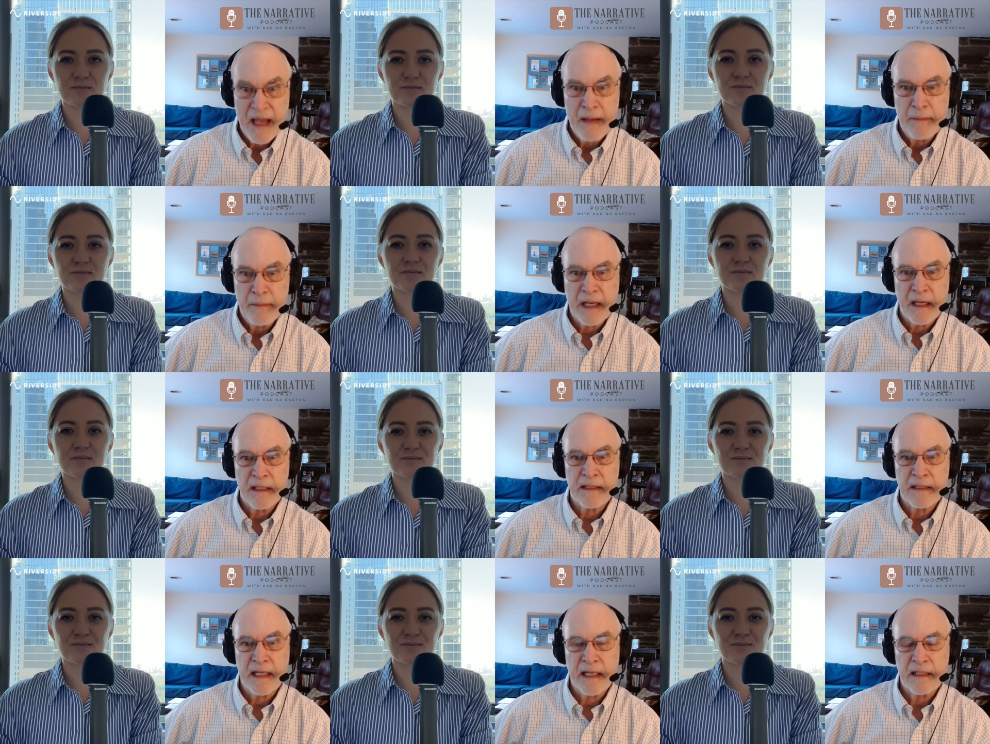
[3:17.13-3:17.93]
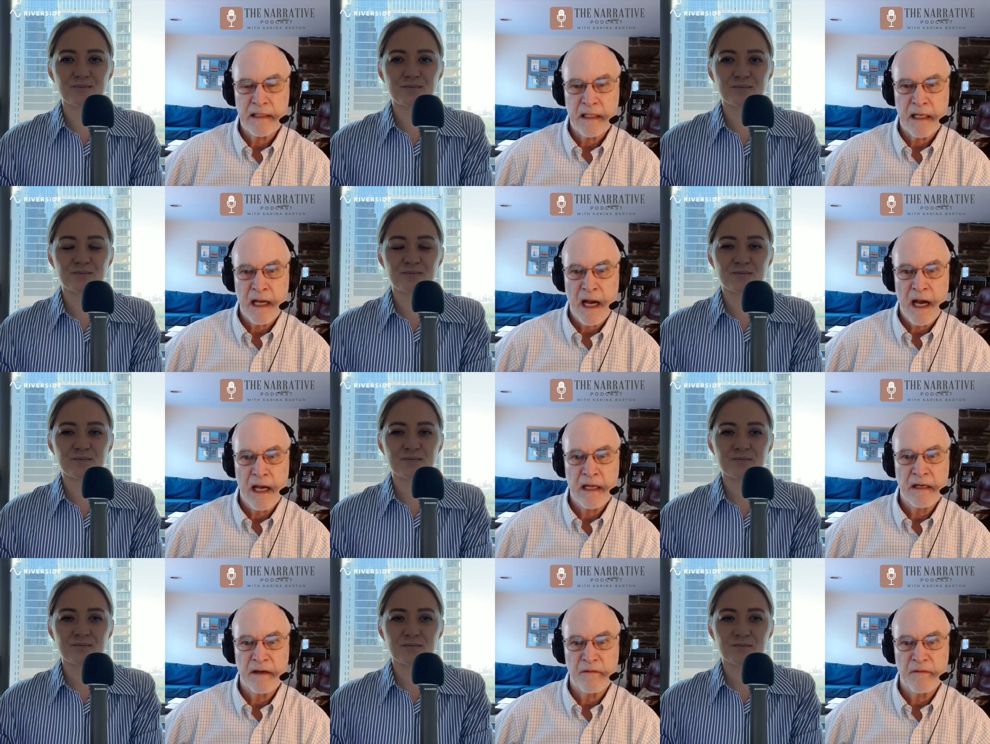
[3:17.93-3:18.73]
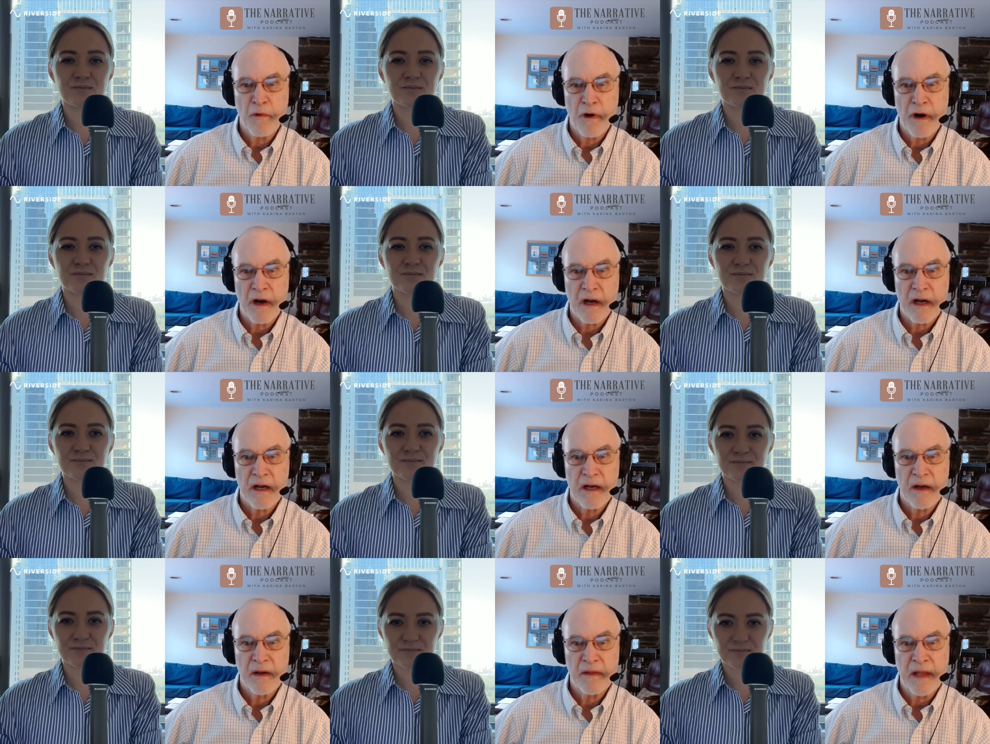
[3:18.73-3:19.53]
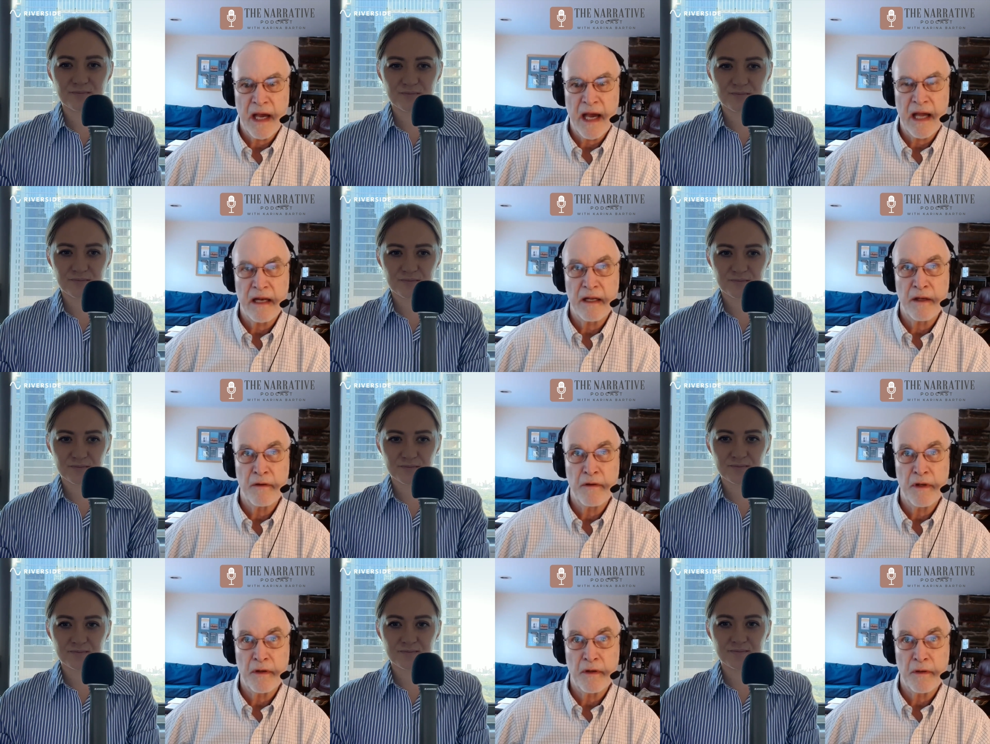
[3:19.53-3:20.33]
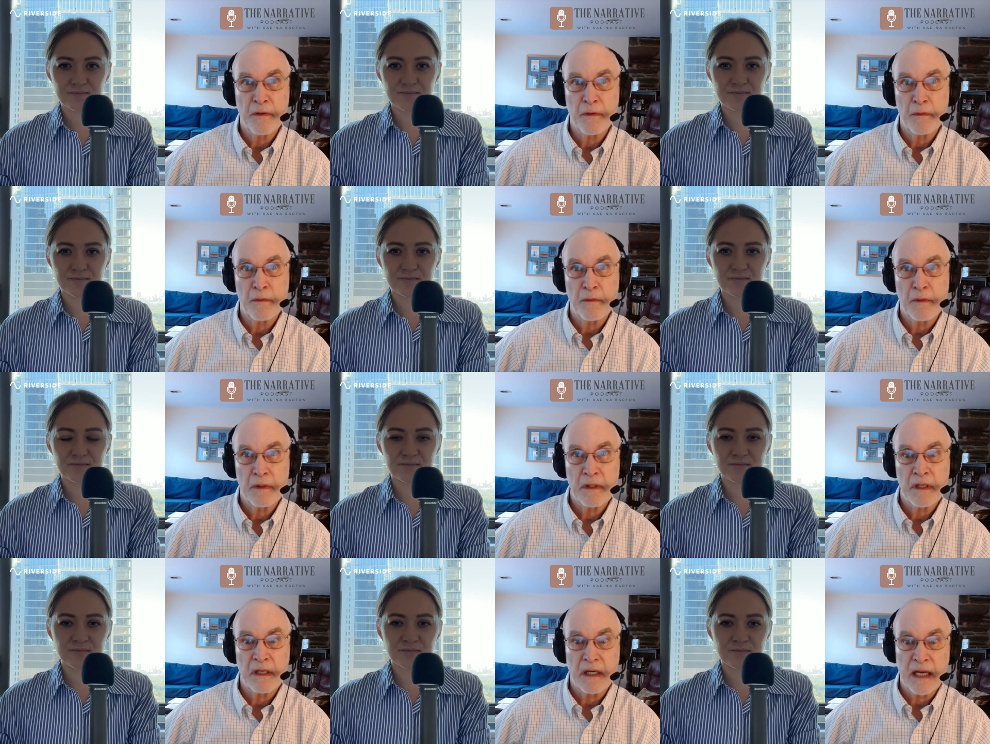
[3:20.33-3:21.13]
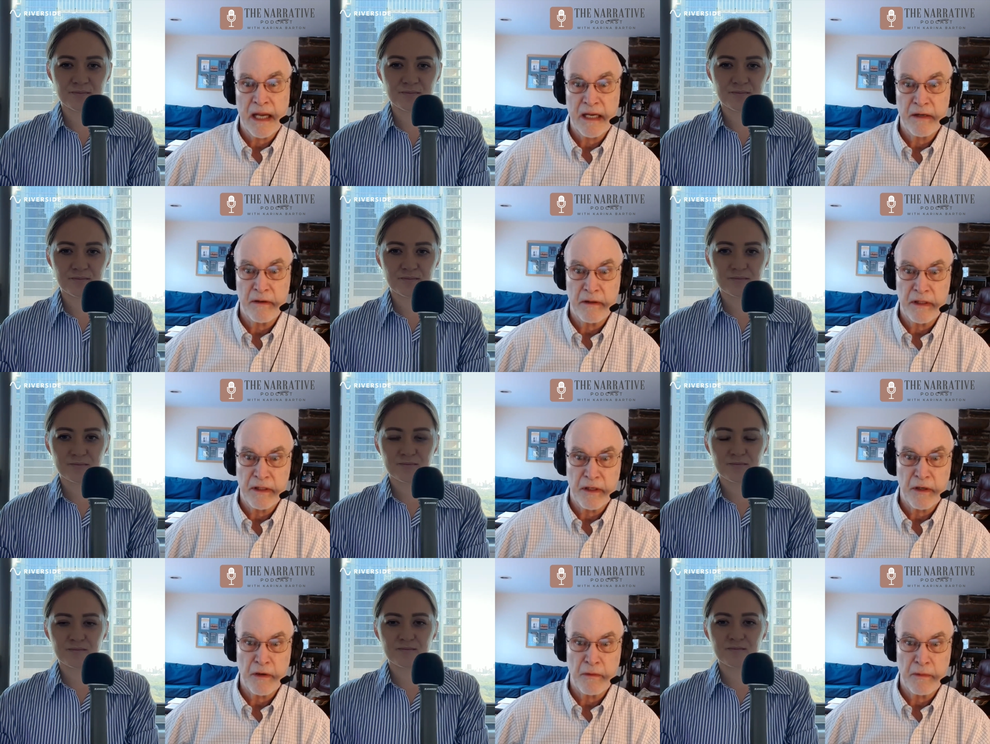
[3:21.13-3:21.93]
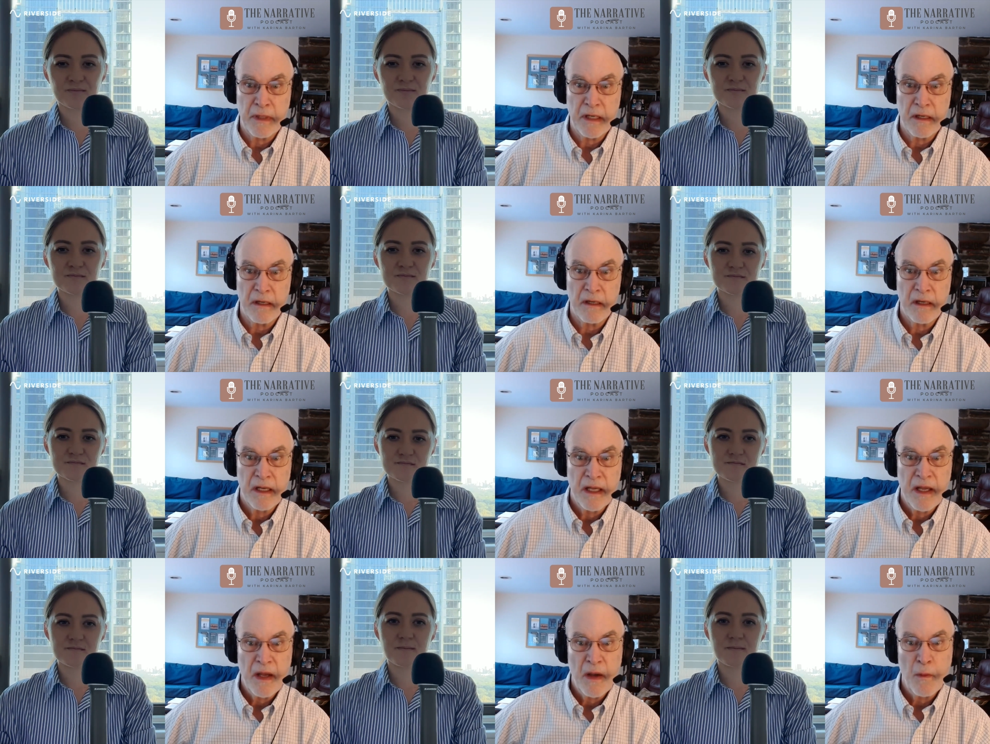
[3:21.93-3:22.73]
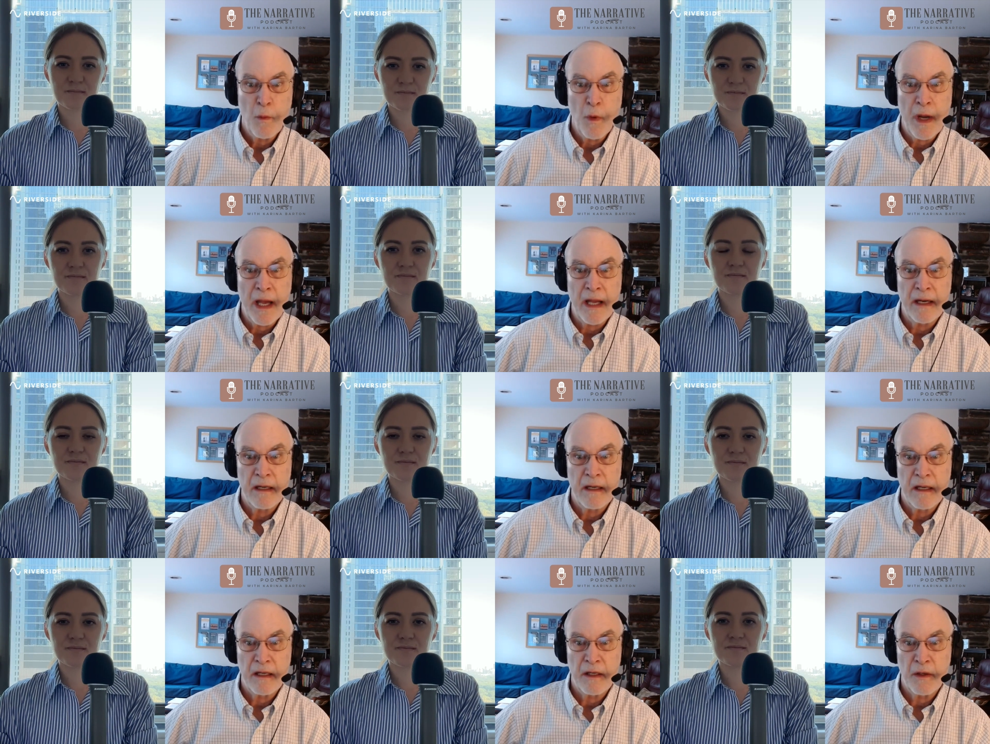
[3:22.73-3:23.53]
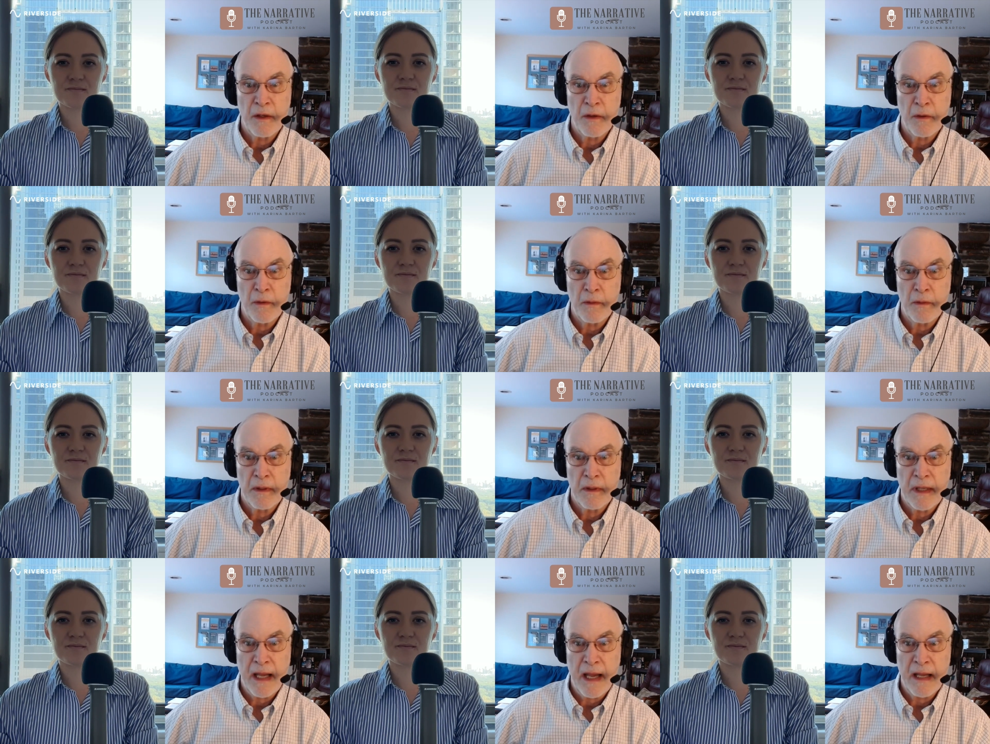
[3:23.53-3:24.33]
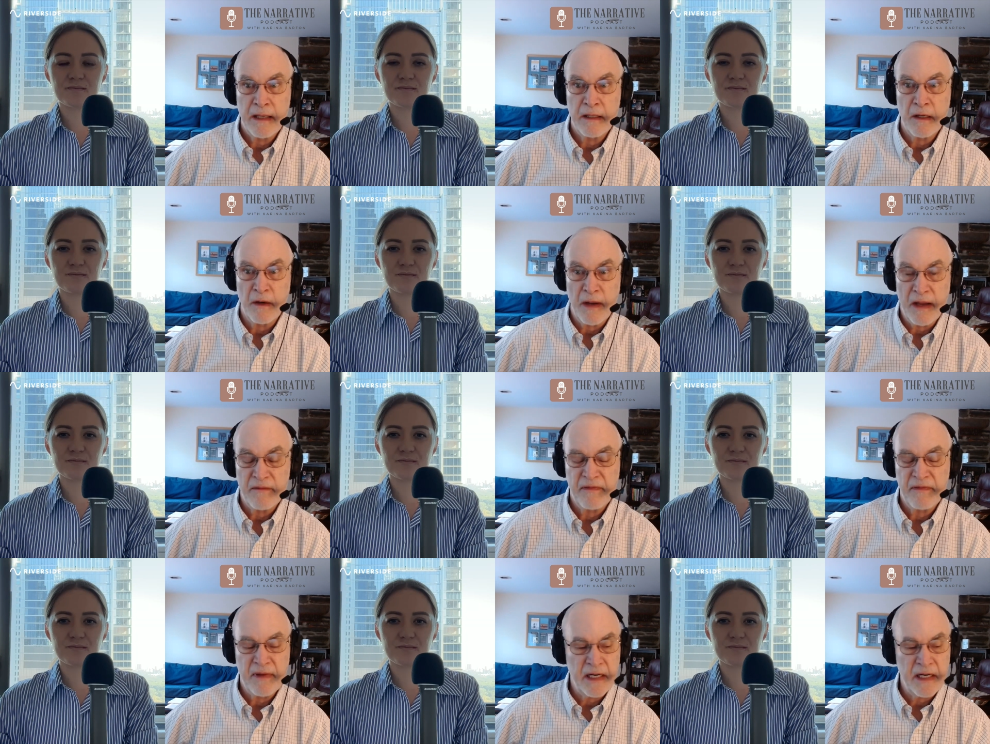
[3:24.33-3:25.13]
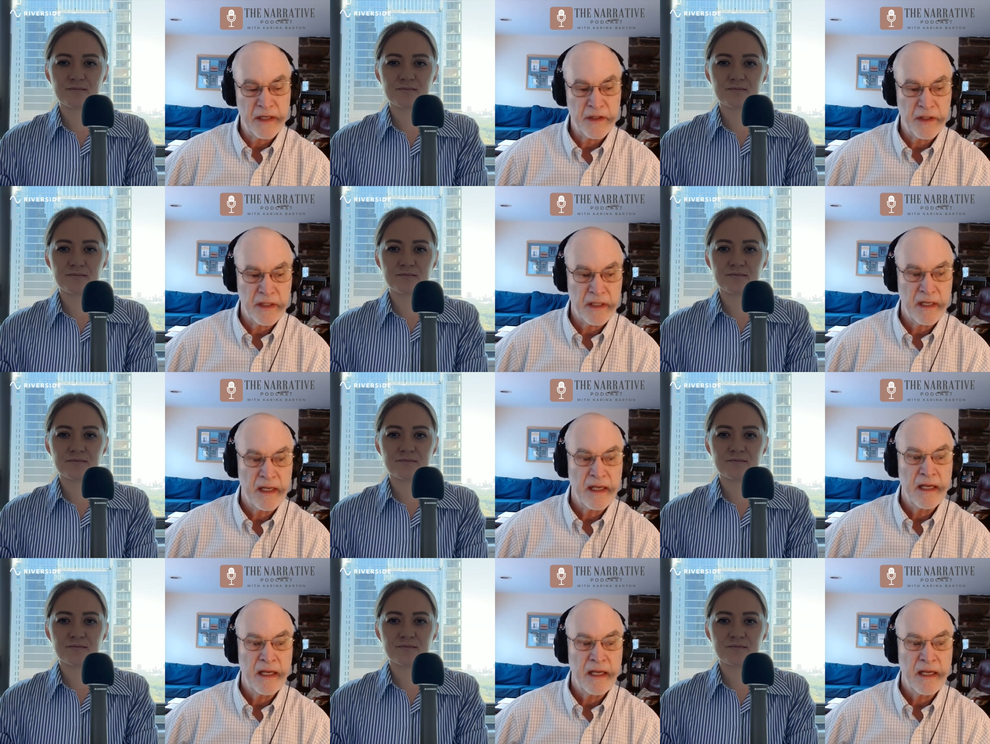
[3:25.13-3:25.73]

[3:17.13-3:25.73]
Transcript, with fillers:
Speaker 1: because it's the kind of work that you do a little later in your career when you you know have finished